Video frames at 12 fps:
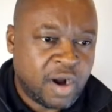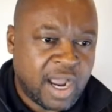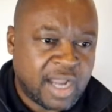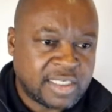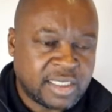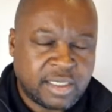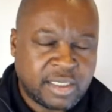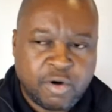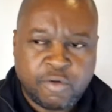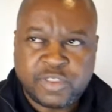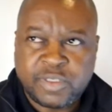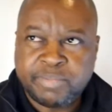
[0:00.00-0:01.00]
our country
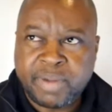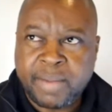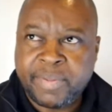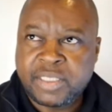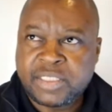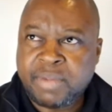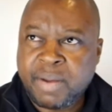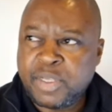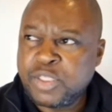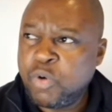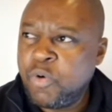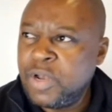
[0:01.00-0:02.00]
of Zimbabwe. Zimbabwe
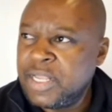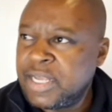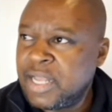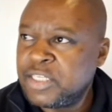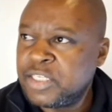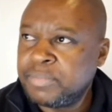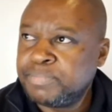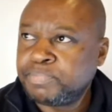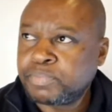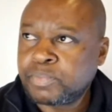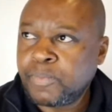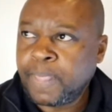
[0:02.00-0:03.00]
is the only country
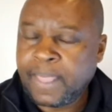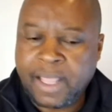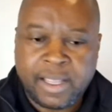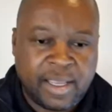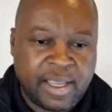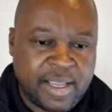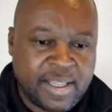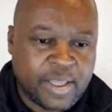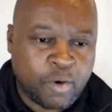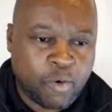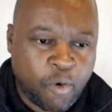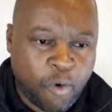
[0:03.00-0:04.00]
in
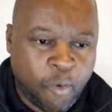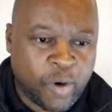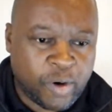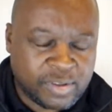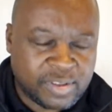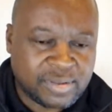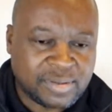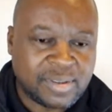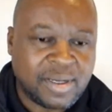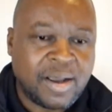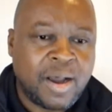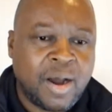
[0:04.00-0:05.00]
the whole world
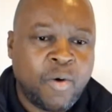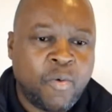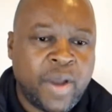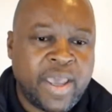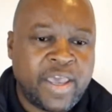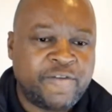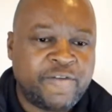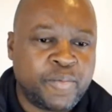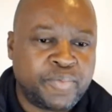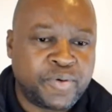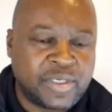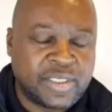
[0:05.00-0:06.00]
where if you
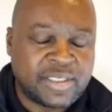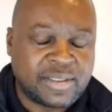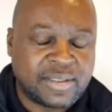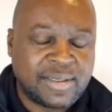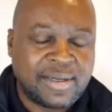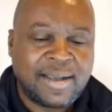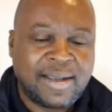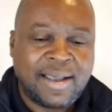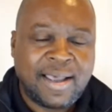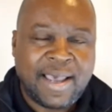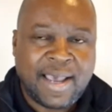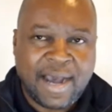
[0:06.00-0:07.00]
put
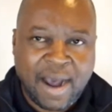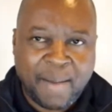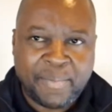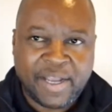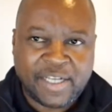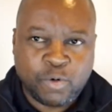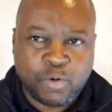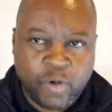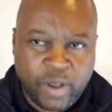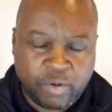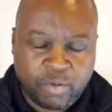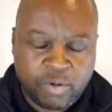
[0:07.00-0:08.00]
a hub at
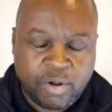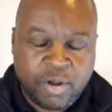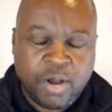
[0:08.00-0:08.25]
Gweru,